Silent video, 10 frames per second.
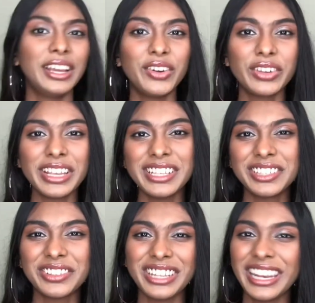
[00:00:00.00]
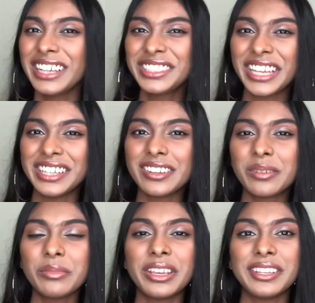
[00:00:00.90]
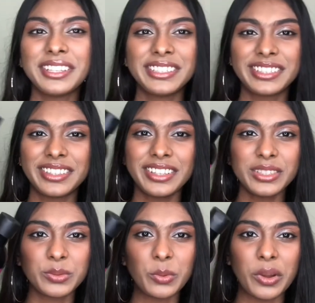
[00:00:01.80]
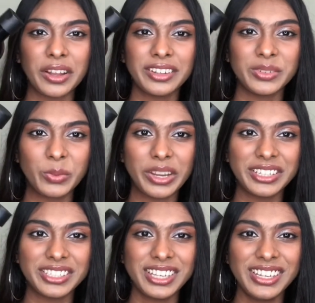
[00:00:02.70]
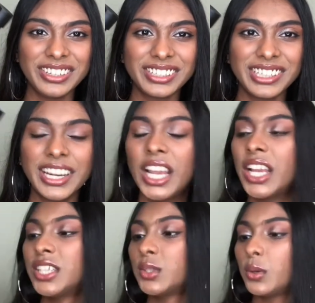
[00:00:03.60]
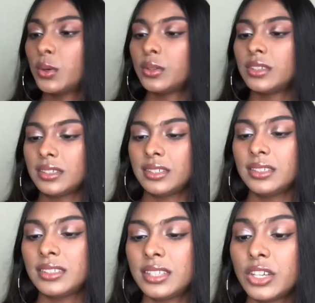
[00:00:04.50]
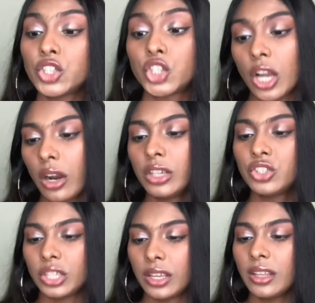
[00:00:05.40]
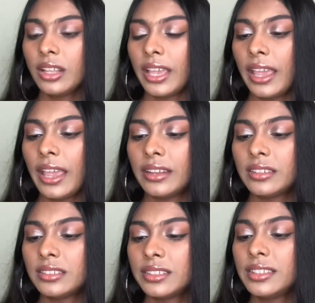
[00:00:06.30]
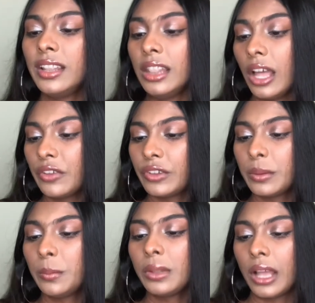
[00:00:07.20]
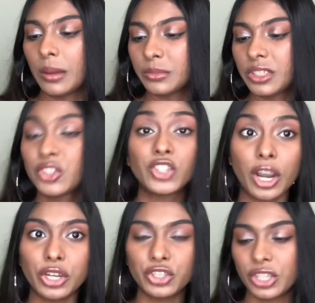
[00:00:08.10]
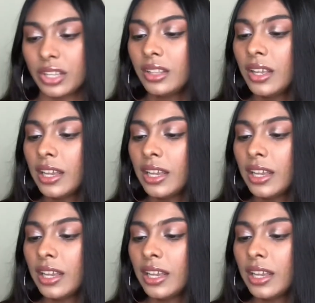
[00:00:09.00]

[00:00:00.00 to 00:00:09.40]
Okay, so the next item is this one right here. So this is their shower gel, and this is the Love and Plums shower gel.